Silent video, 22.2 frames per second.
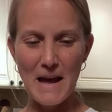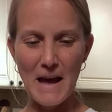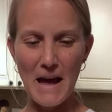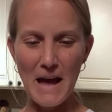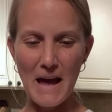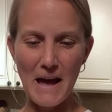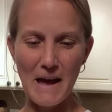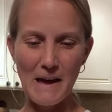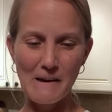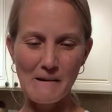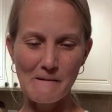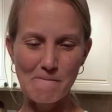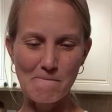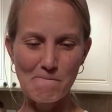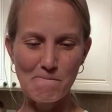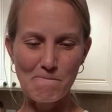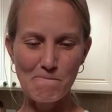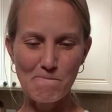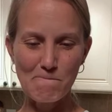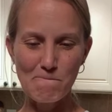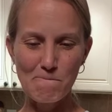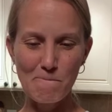Um,
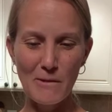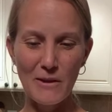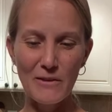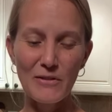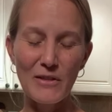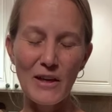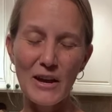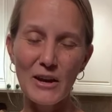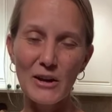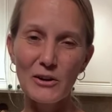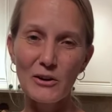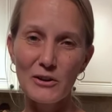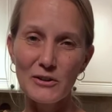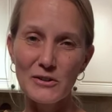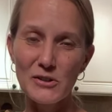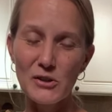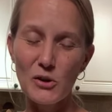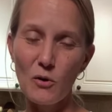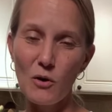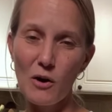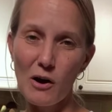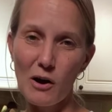they can
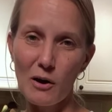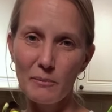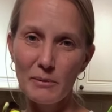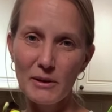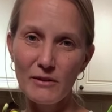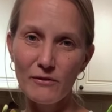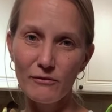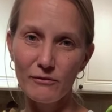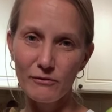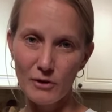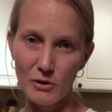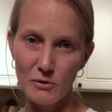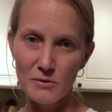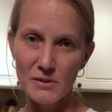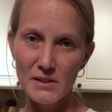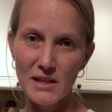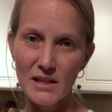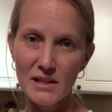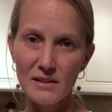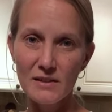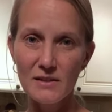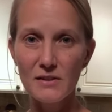also all be
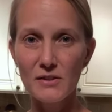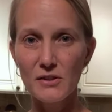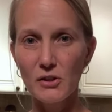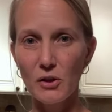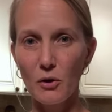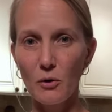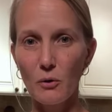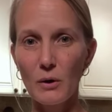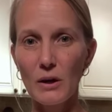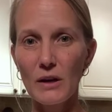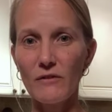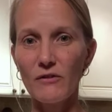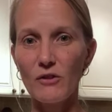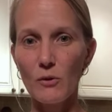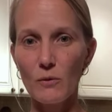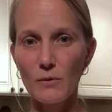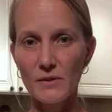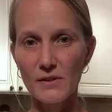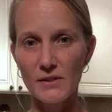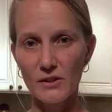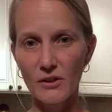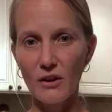frozen. So if you
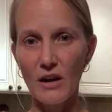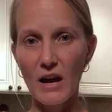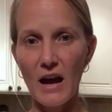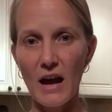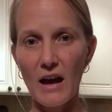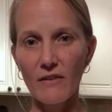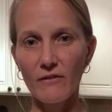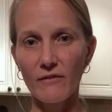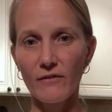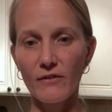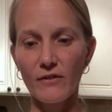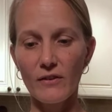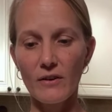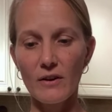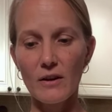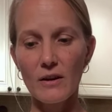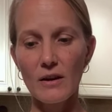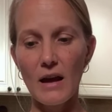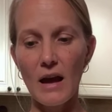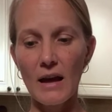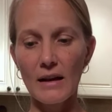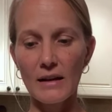still have
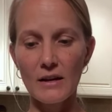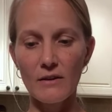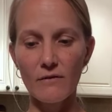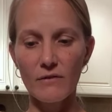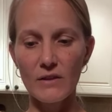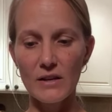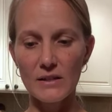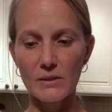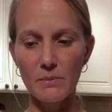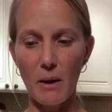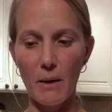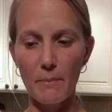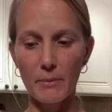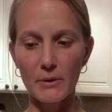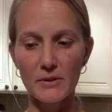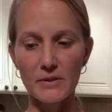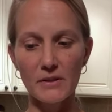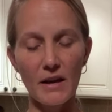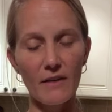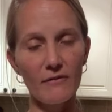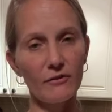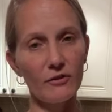any of these
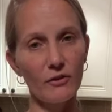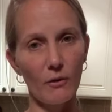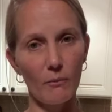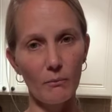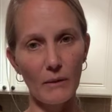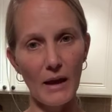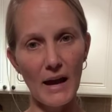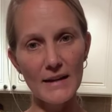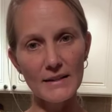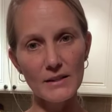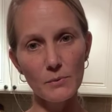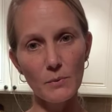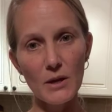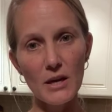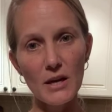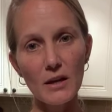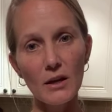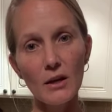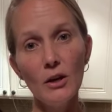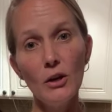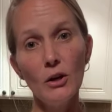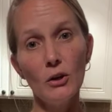peppers left from last
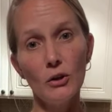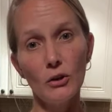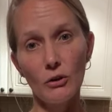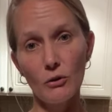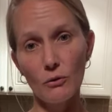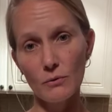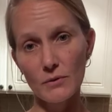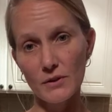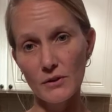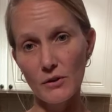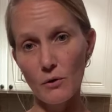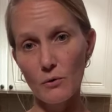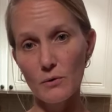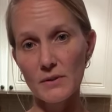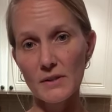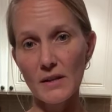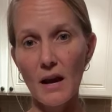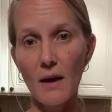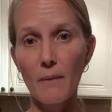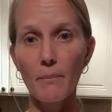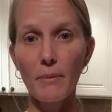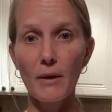week, use those
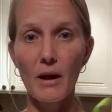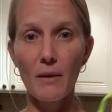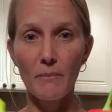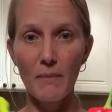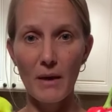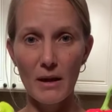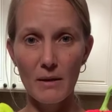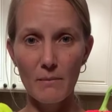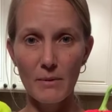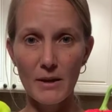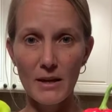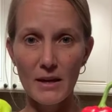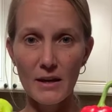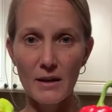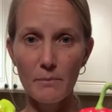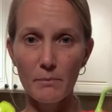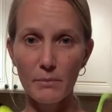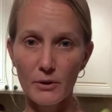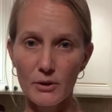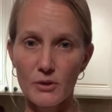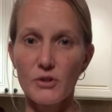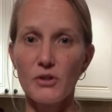up and maybe
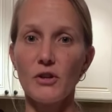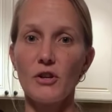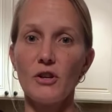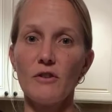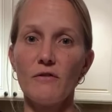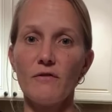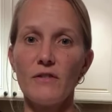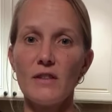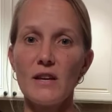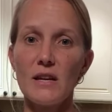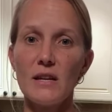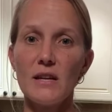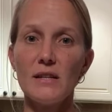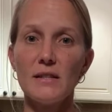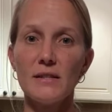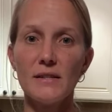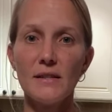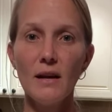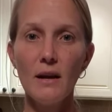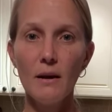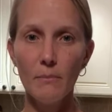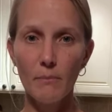preserve
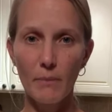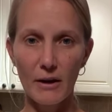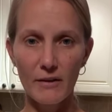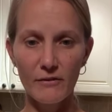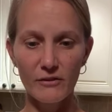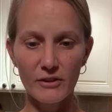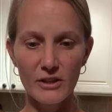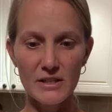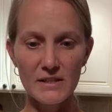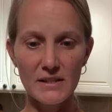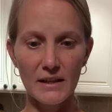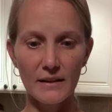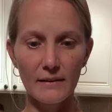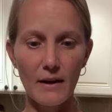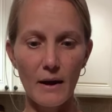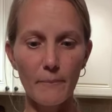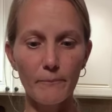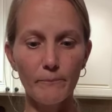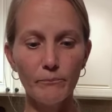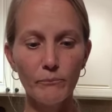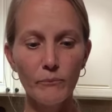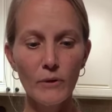these by freezing
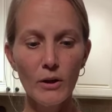them.